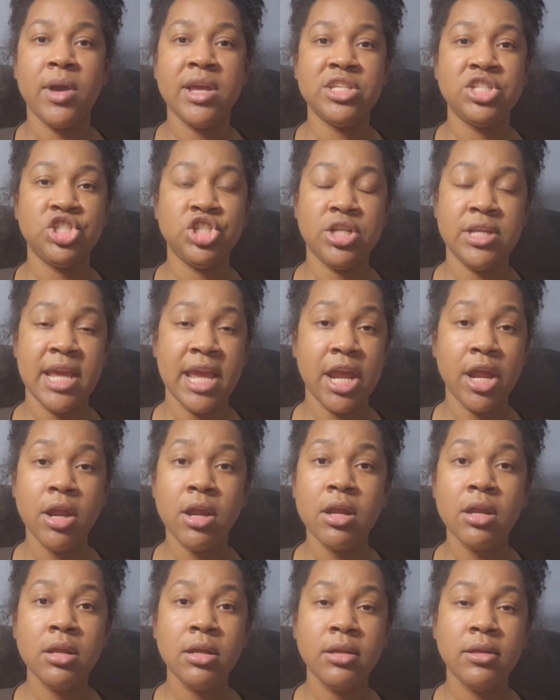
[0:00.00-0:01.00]

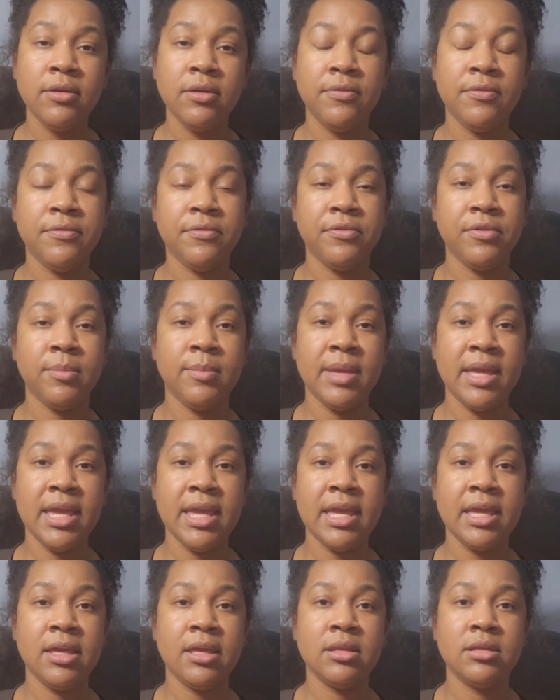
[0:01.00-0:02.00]
questionnaire for
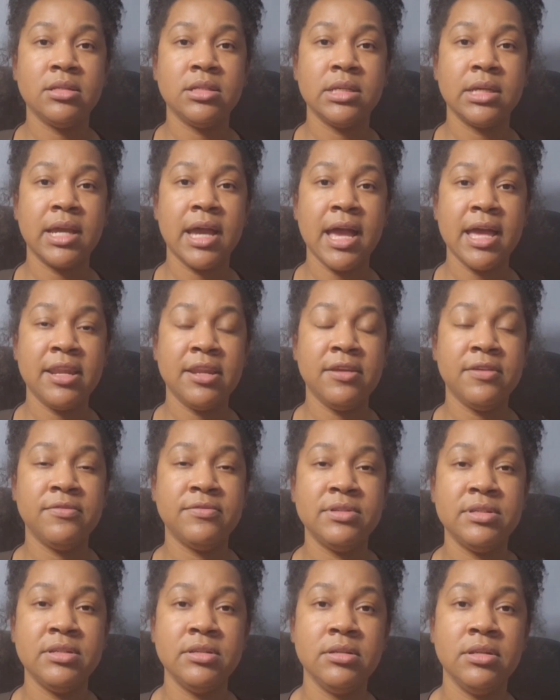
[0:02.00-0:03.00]
me to kind of
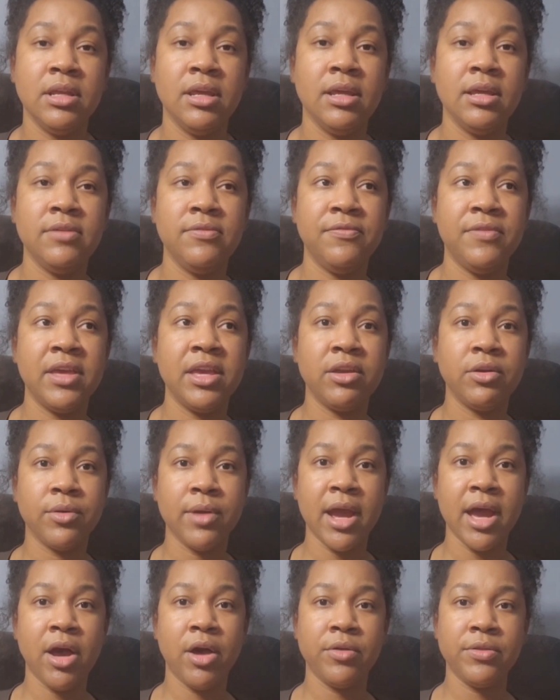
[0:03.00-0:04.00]
figure
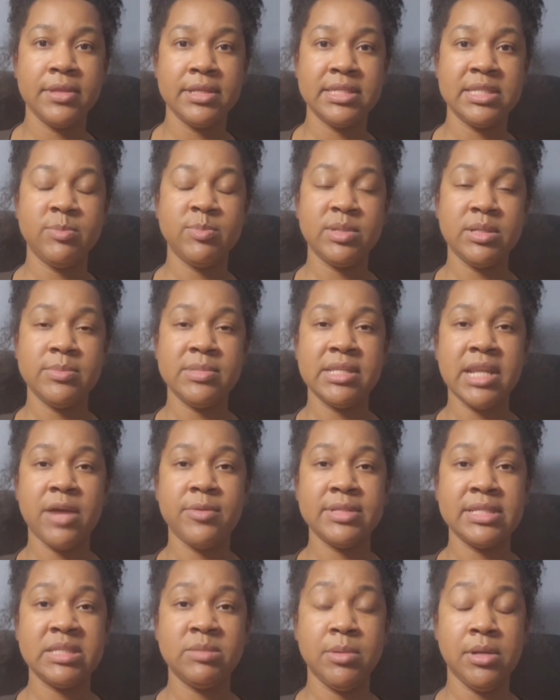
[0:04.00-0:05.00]
out the symptoms that I
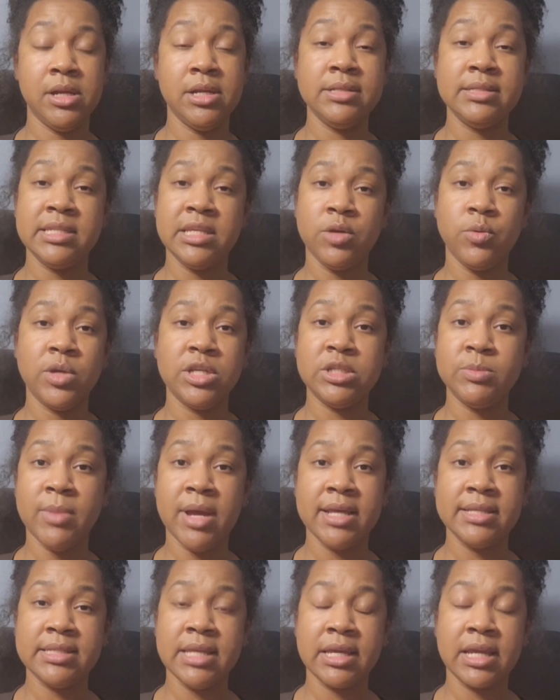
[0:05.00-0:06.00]
was experiencing, which
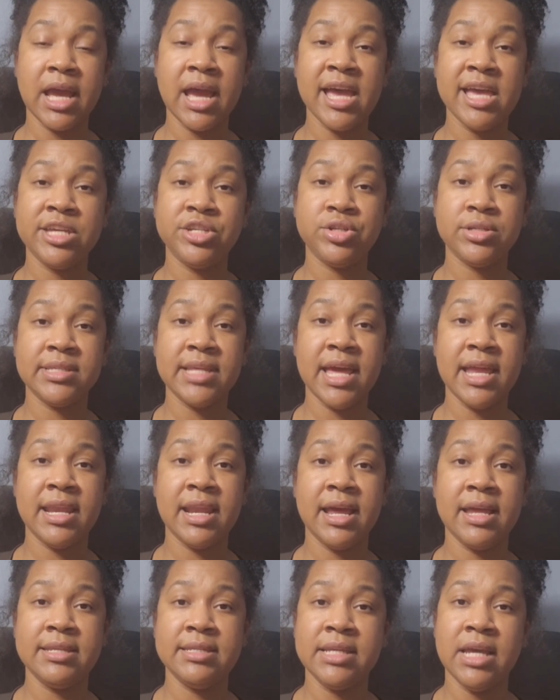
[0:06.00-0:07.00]
my psychiatrist had
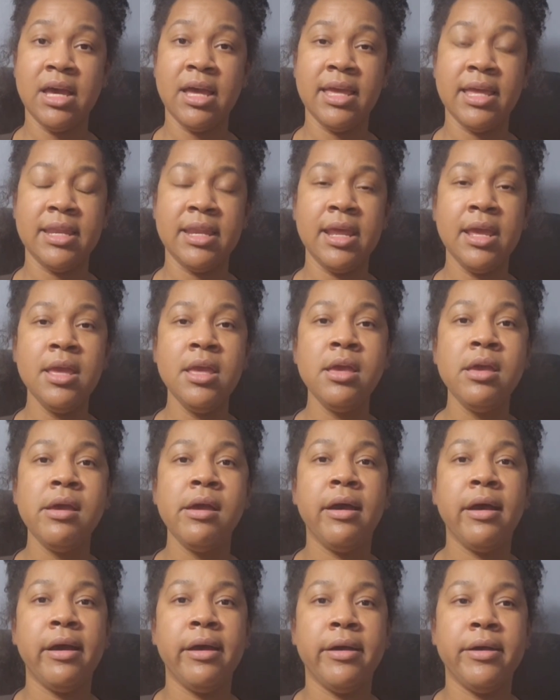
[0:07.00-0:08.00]
not done.
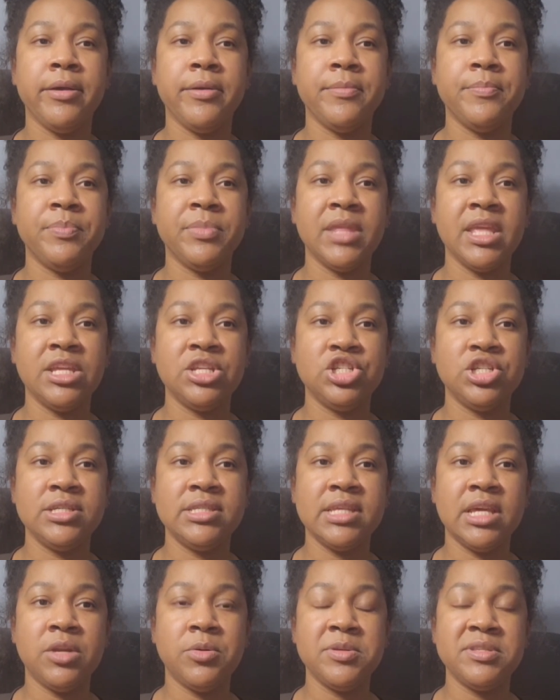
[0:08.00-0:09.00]
And she
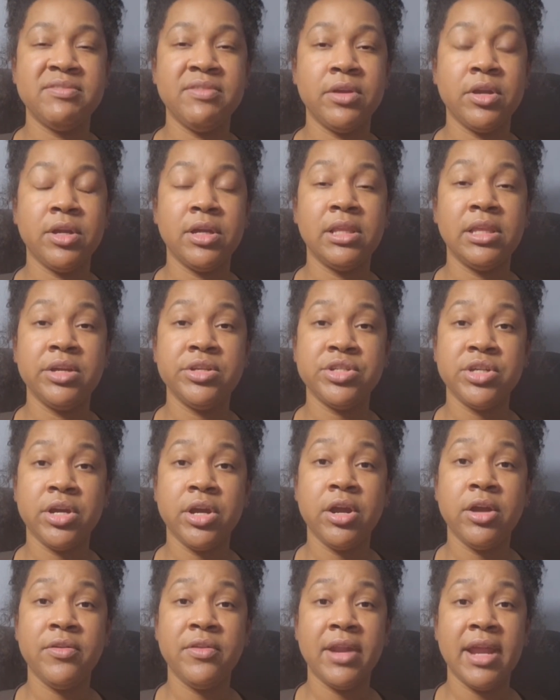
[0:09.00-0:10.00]
said it was very clear to
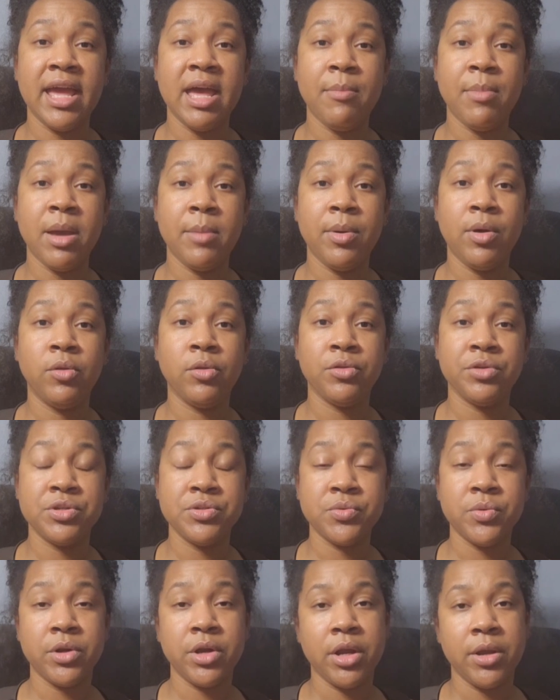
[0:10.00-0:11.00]
her that I had bipolar
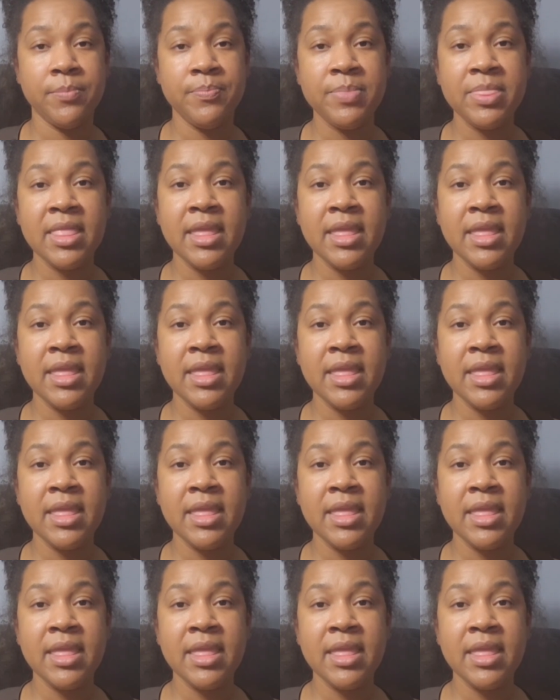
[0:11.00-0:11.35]
disorder.